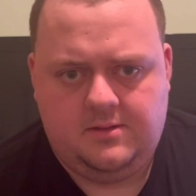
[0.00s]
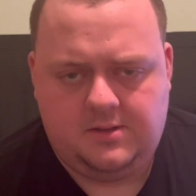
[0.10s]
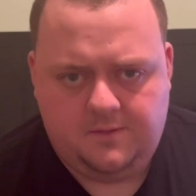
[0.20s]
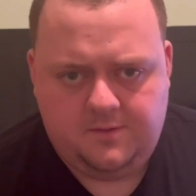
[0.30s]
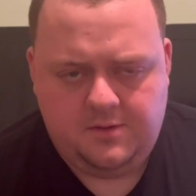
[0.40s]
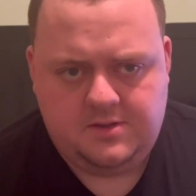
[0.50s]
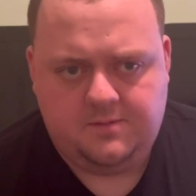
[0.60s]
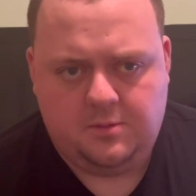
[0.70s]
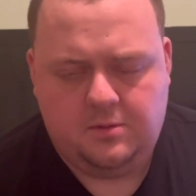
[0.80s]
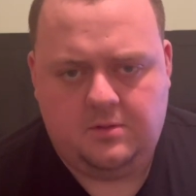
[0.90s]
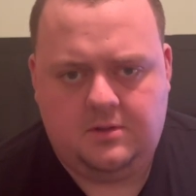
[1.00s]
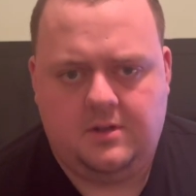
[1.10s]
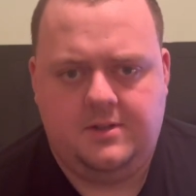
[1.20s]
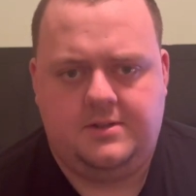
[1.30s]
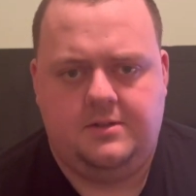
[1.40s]
So first of all I'm
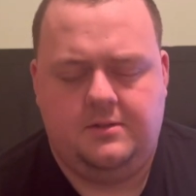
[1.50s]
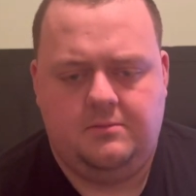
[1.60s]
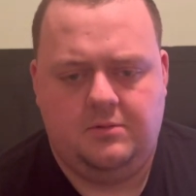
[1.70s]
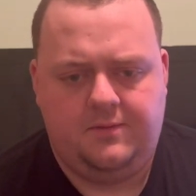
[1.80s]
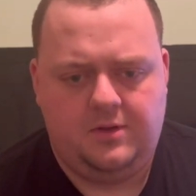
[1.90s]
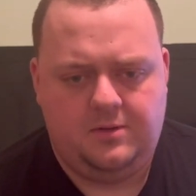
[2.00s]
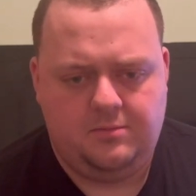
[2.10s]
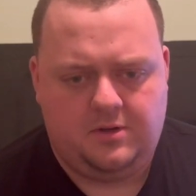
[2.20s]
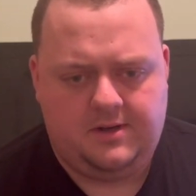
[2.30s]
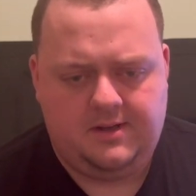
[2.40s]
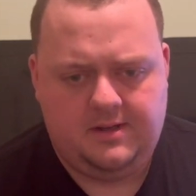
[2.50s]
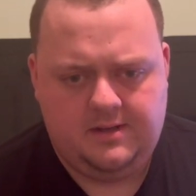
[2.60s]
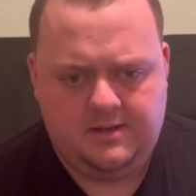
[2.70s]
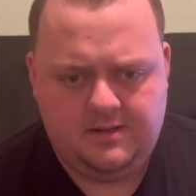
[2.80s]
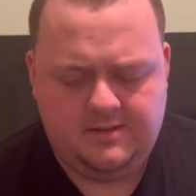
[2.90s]
going to review my
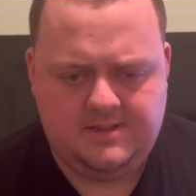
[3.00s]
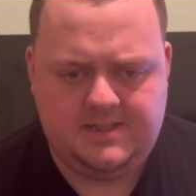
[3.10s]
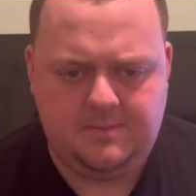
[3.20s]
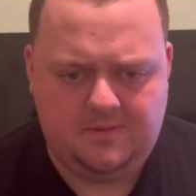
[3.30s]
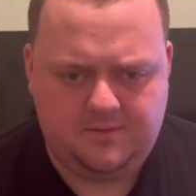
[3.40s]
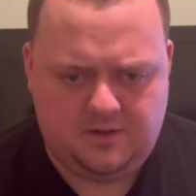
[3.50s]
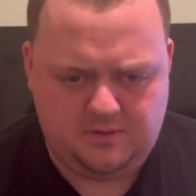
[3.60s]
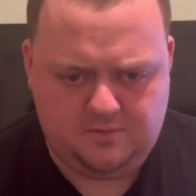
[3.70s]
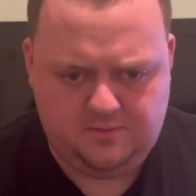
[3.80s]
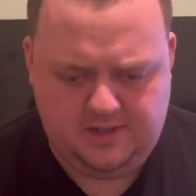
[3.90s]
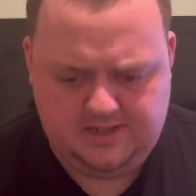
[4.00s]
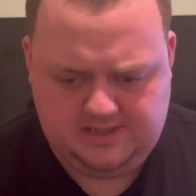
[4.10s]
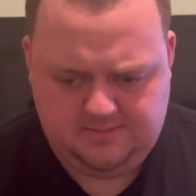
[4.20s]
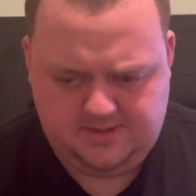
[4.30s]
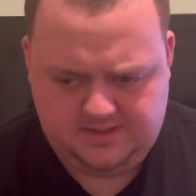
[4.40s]
semi-final footy
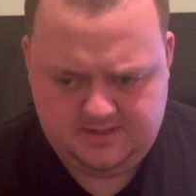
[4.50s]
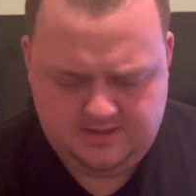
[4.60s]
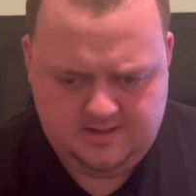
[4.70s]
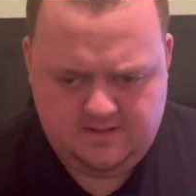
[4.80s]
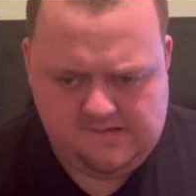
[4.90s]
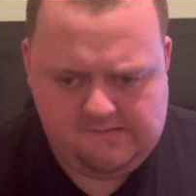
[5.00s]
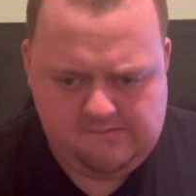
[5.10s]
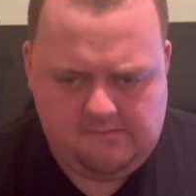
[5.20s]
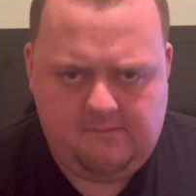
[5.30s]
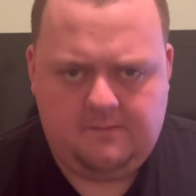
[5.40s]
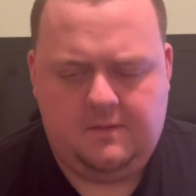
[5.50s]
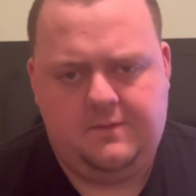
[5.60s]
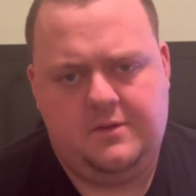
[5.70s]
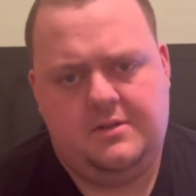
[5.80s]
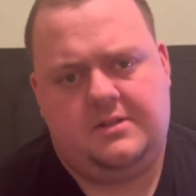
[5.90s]
tips.
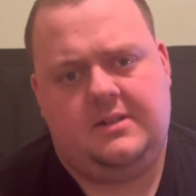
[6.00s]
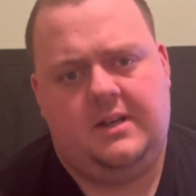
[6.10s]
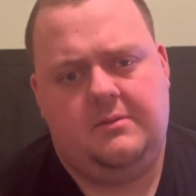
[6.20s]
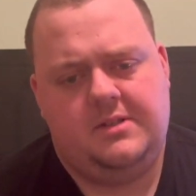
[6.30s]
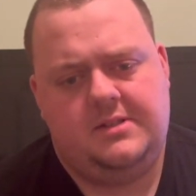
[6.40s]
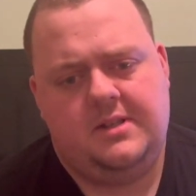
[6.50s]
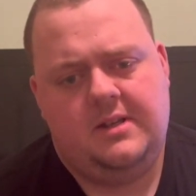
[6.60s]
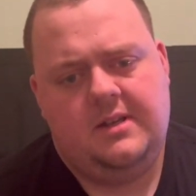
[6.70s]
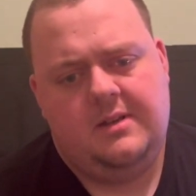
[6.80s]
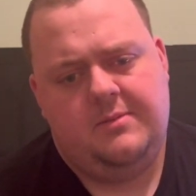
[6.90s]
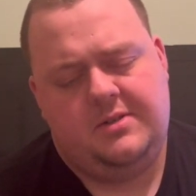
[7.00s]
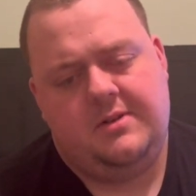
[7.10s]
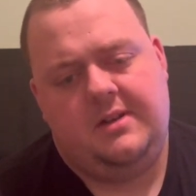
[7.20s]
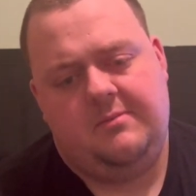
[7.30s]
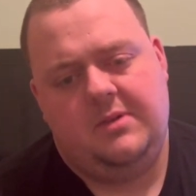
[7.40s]
The first game was
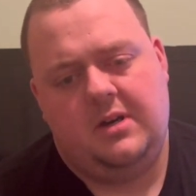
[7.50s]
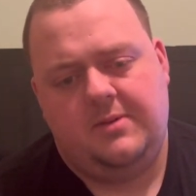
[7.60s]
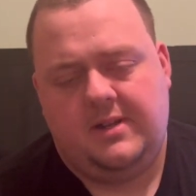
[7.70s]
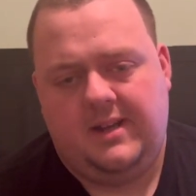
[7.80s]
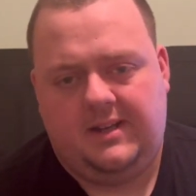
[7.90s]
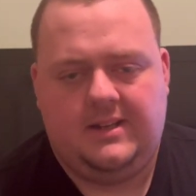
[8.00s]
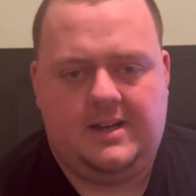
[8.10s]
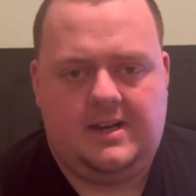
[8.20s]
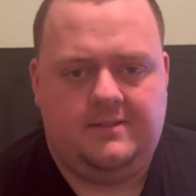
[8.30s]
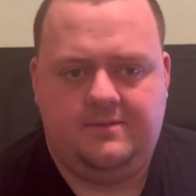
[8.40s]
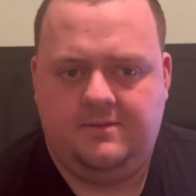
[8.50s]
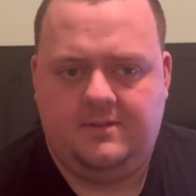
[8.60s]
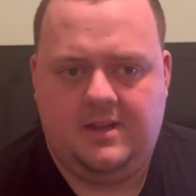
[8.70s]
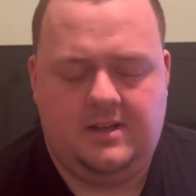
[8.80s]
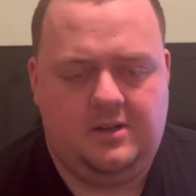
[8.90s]
between Melbourne and
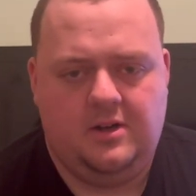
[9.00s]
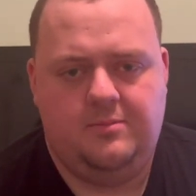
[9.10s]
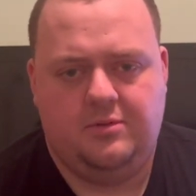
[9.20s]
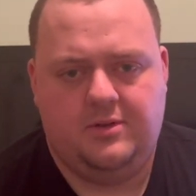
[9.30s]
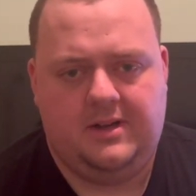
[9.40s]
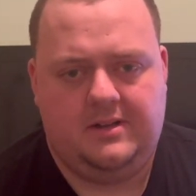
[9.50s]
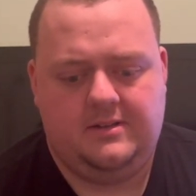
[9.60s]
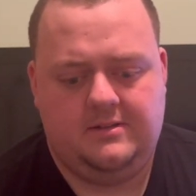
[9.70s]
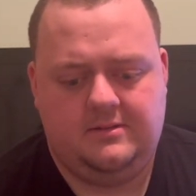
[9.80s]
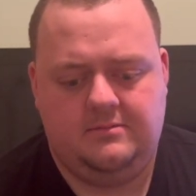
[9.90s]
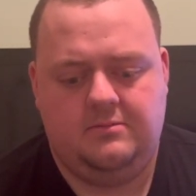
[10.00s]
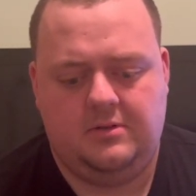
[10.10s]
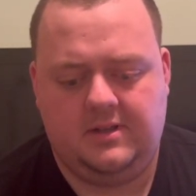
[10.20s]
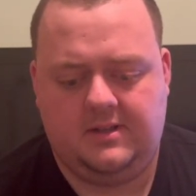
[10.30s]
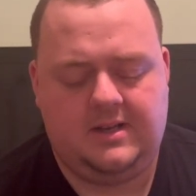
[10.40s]
Carlton, and oh boy,
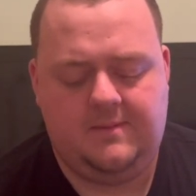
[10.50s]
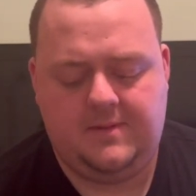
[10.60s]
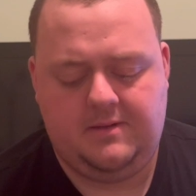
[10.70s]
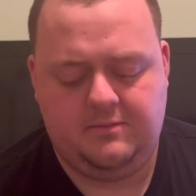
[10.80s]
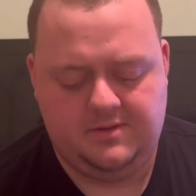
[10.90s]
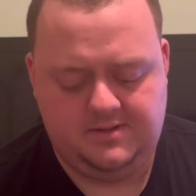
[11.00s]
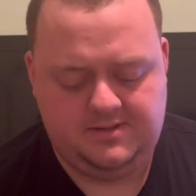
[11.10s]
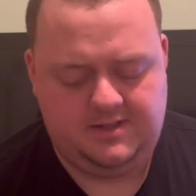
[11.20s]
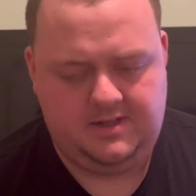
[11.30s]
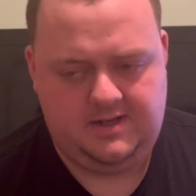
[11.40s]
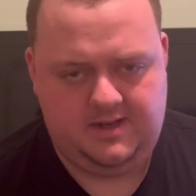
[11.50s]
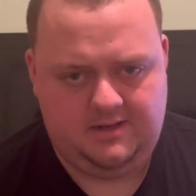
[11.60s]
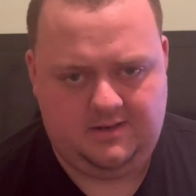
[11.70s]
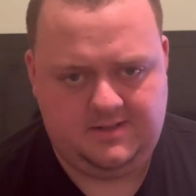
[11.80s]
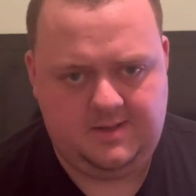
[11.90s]
what a game that was.
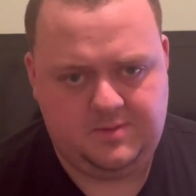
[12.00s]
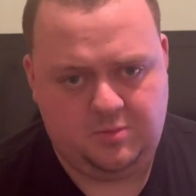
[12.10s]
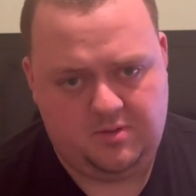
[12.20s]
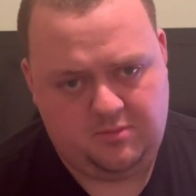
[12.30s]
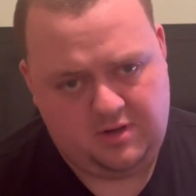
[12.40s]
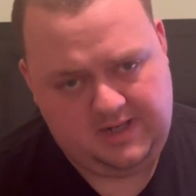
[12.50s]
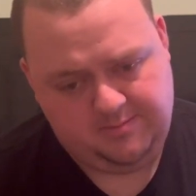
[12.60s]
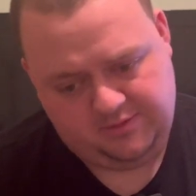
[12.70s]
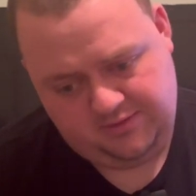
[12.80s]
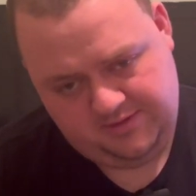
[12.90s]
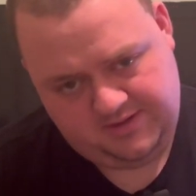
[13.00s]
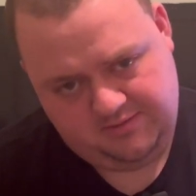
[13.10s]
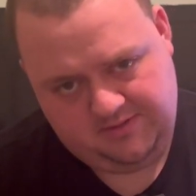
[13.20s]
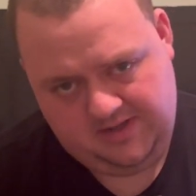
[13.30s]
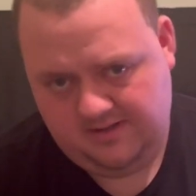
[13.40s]
And I tipped my Mighty Blues
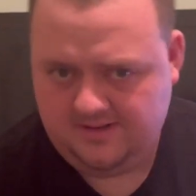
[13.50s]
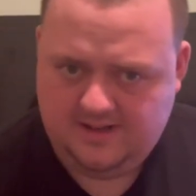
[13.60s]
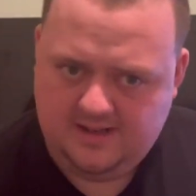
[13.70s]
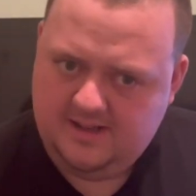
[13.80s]
to win,